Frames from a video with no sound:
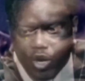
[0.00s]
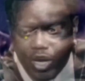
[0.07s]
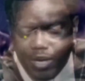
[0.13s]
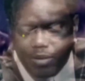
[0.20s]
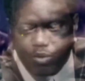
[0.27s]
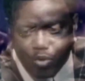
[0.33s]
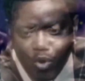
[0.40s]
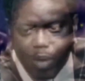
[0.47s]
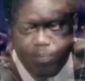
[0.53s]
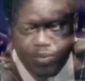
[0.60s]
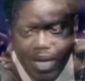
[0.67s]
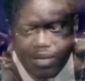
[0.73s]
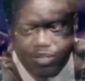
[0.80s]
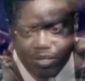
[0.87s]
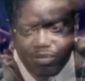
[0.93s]
kind of grew up and
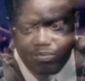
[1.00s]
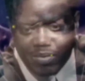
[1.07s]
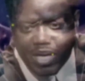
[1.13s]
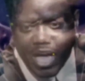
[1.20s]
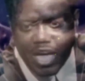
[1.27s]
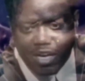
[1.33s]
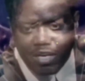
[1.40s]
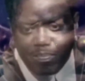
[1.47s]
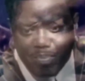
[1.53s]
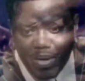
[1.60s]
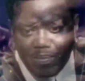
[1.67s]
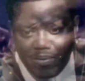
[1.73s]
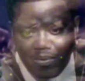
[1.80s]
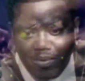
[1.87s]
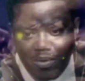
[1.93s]
got became good
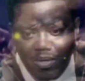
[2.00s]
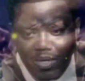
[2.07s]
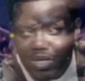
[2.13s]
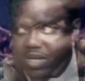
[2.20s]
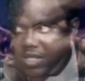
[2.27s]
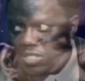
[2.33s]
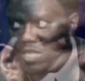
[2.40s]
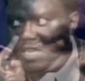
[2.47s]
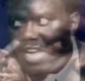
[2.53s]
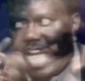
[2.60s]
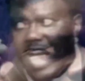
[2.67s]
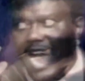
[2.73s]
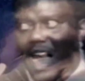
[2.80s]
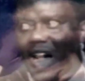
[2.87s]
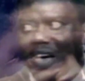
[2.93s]
people. See,
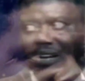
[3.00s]
now,